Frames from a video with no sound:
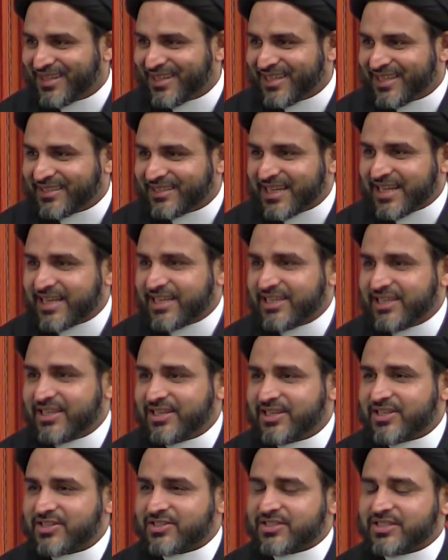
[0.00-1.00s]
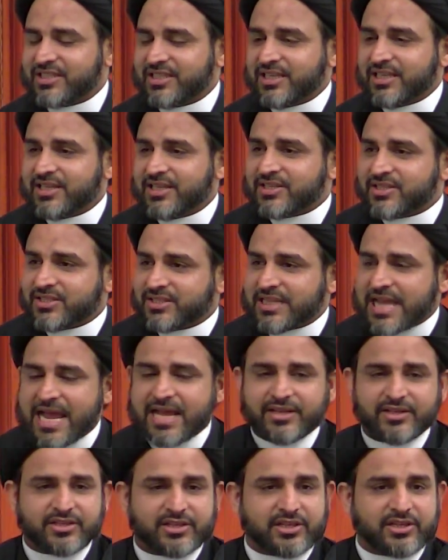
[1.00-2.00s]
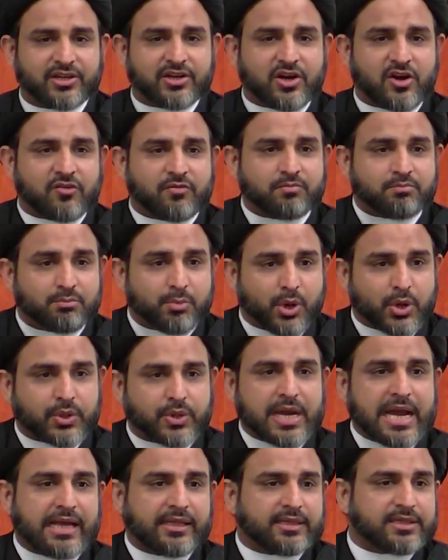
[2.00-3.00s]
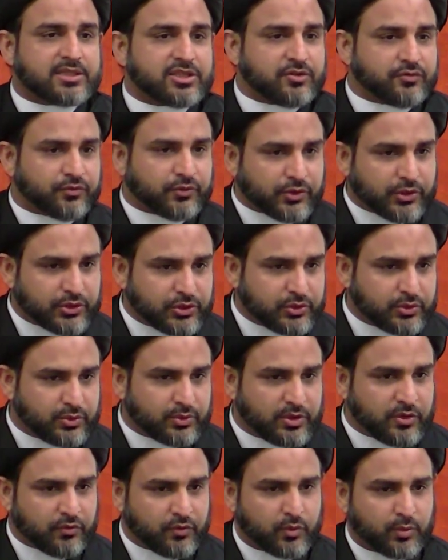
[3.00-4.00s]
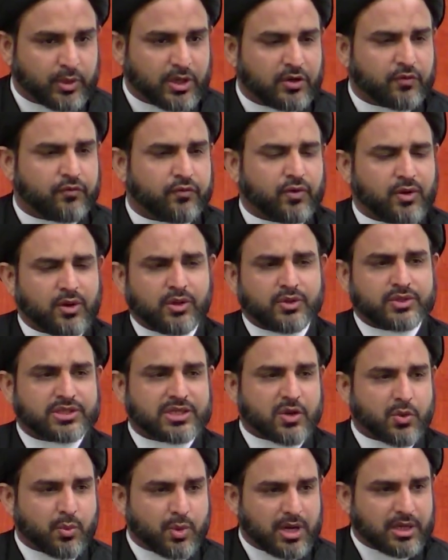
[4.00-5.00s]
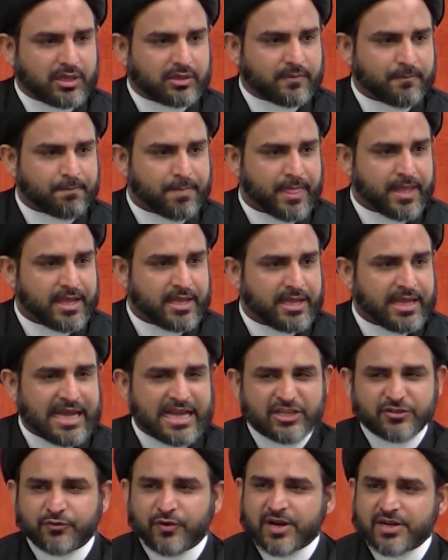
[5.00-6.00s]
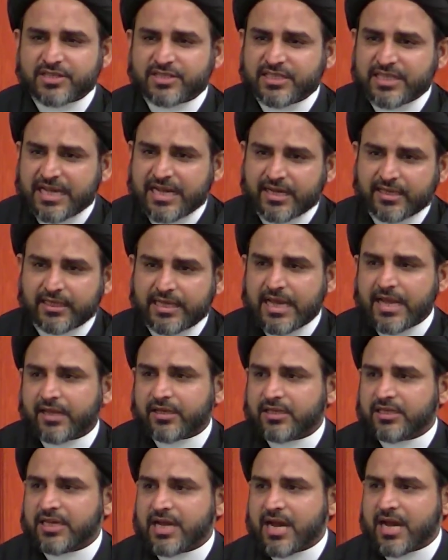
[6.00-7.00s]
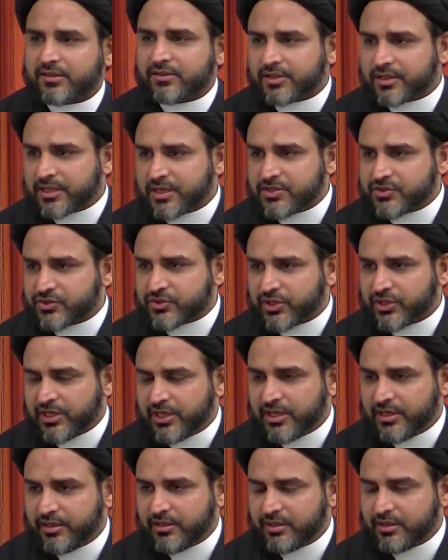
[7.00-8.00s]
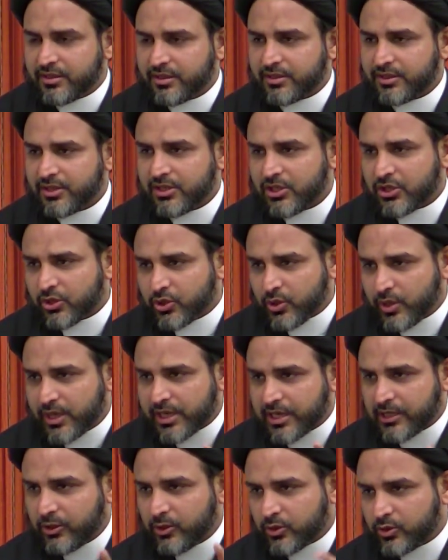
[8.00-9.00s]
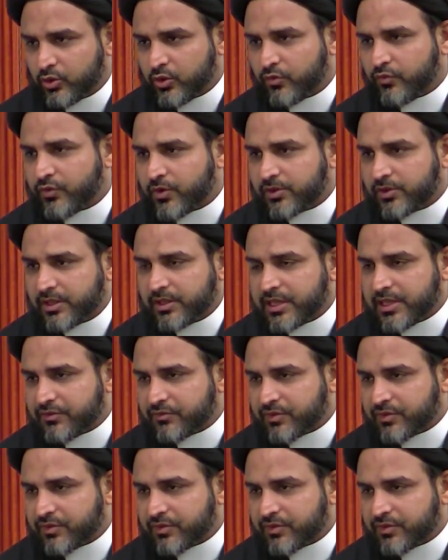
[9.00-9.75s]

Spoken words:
That he is the standard of morality for you. If you want to follow someone, as far as the akhlaqiyat are concerned, go ahead and look no further than